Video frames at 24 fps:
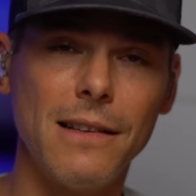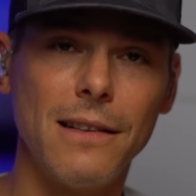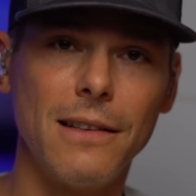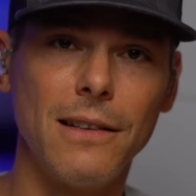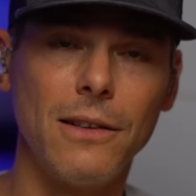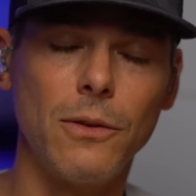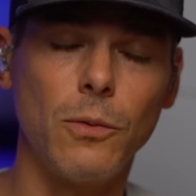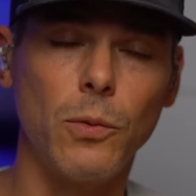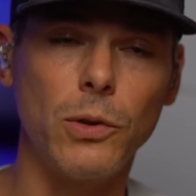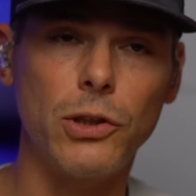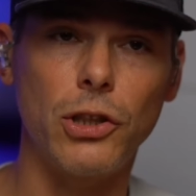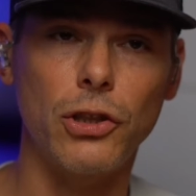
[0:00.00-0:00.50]

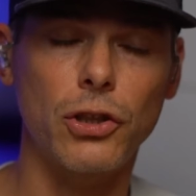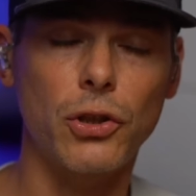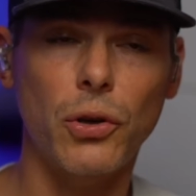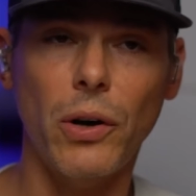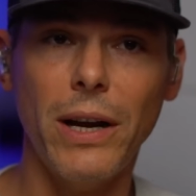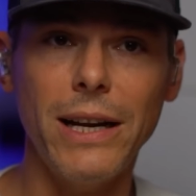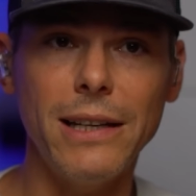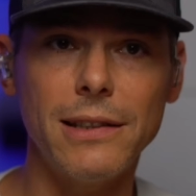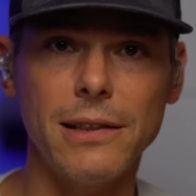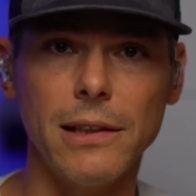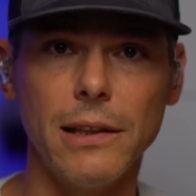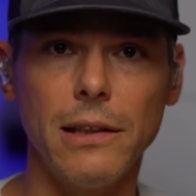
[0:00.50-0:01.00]
which is
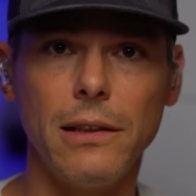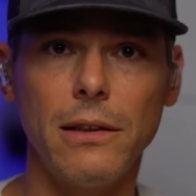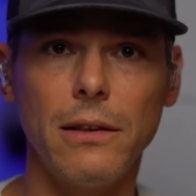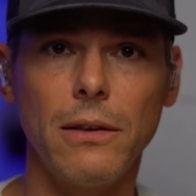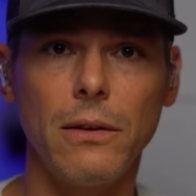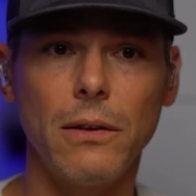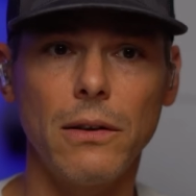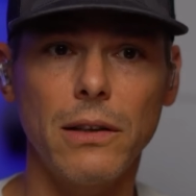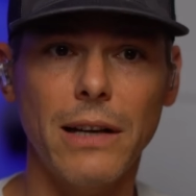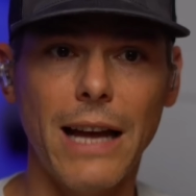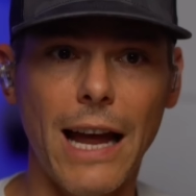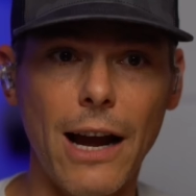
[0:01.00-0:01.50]
crazy.
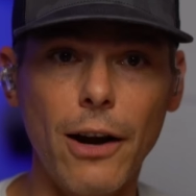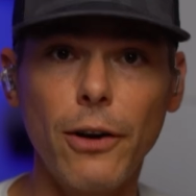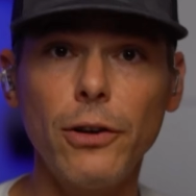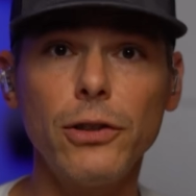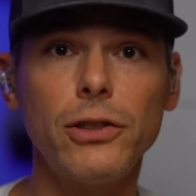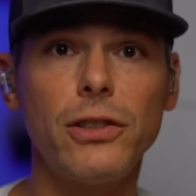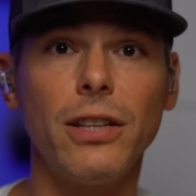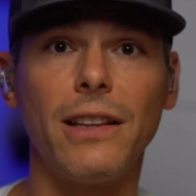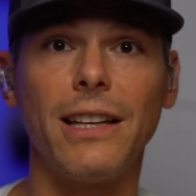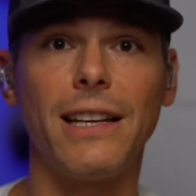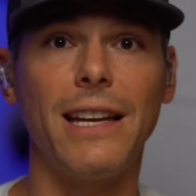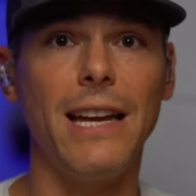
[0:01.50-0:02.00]
Heirs to
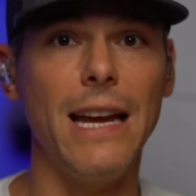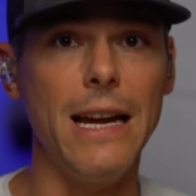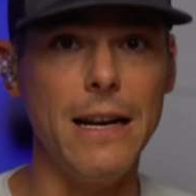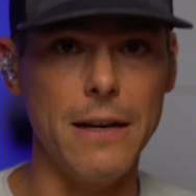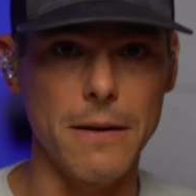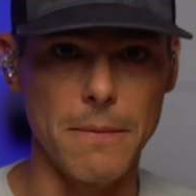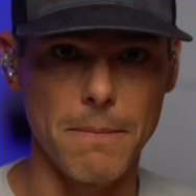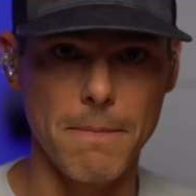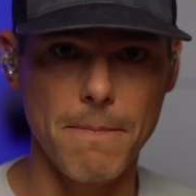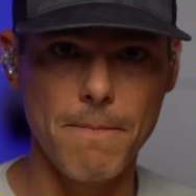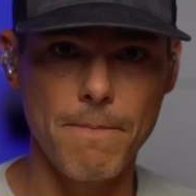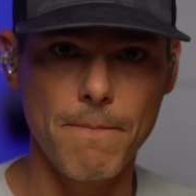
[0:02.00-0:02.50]
the kingdom,
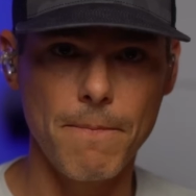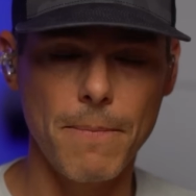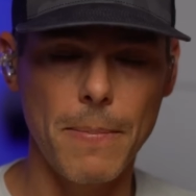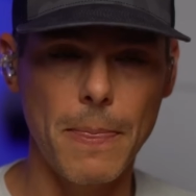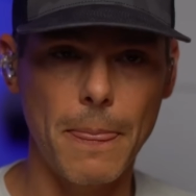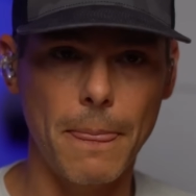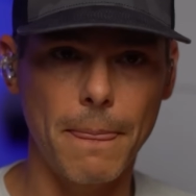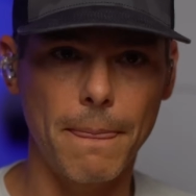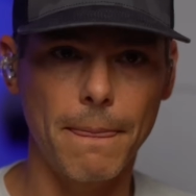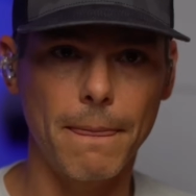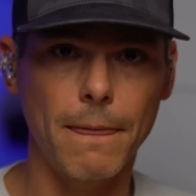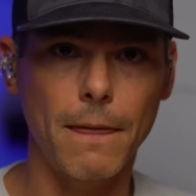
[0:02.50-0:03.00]

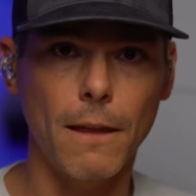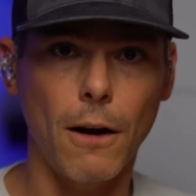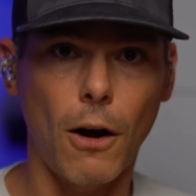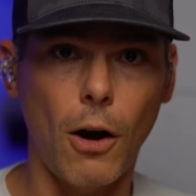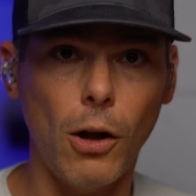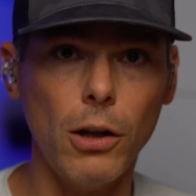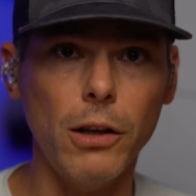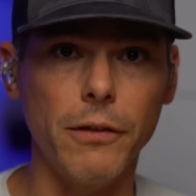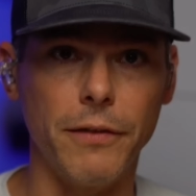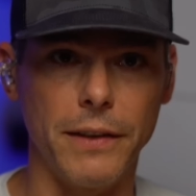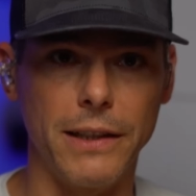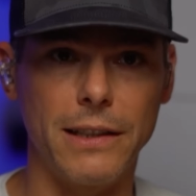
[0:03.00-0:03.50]
all
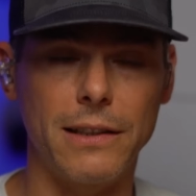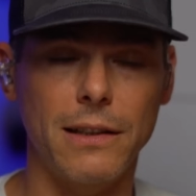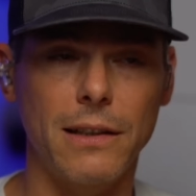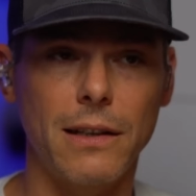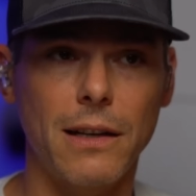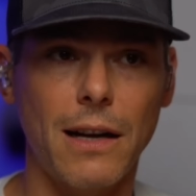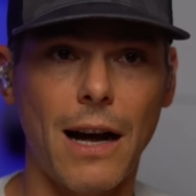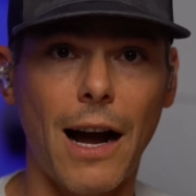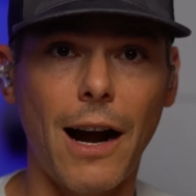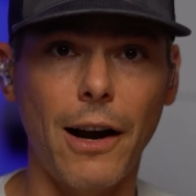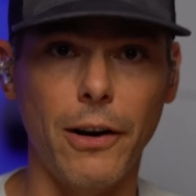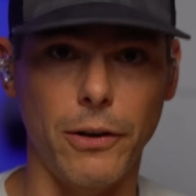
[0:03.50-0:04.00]
of it,
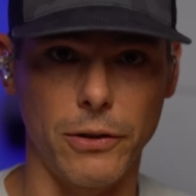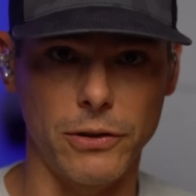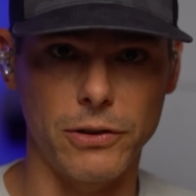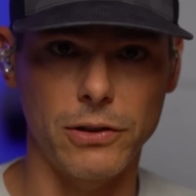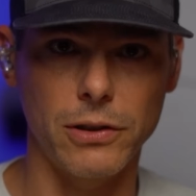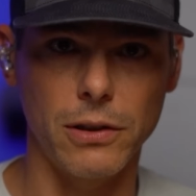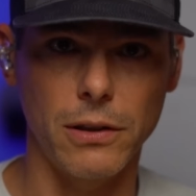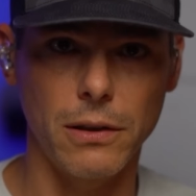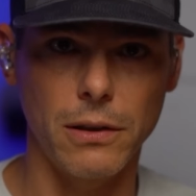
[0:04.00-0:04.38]
ours.